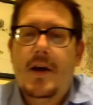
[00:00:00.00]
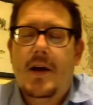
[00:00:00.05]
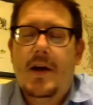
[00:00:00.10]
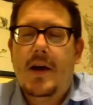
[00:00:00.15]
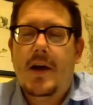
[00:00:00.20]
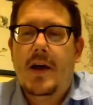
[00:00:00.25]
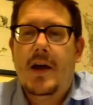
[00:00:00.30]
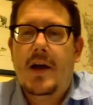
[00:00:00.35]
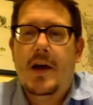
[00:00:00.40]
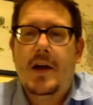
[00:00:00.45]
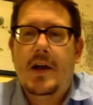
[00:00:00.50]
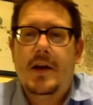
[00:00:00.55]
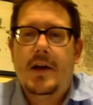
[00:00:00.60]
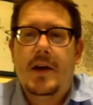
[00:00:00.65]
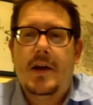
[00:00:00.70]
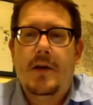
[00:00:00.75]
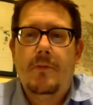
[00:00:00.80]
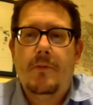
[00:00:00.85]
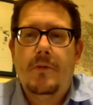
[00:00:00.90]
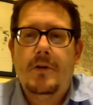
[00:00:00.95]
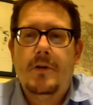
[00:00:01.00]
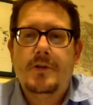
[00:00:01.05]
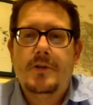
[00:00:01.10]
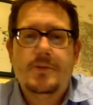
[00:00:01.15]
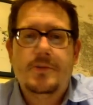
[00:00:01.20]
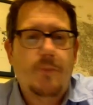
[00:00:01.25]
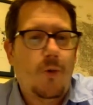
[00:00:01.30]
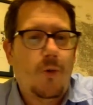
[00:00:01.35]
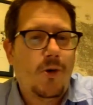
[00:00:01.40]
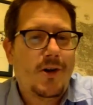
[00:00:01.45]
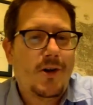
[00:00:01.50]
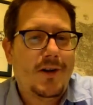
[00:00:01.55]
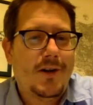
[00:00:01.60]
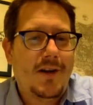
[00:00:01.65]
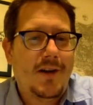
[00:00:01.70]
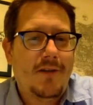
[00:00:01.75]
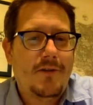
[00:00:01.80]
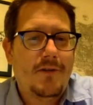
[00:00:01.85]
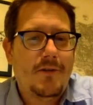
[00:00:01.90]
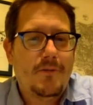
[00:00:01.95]
and it was more
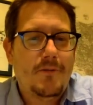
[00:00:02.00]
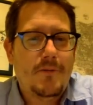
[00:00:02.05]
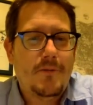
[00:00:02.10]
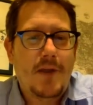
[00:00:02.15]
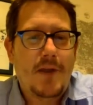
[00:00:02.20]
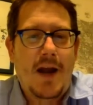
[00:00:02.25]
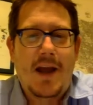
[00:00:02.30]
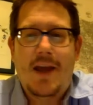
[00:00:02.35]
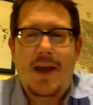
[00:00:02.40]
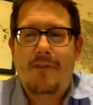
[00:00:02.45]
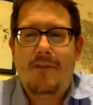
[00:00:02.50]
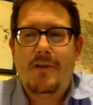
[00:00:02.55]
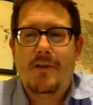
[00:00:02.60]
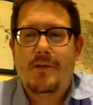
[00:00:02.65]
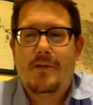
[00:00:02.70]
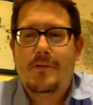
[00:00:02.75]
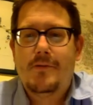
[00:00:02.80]
clever than I gave it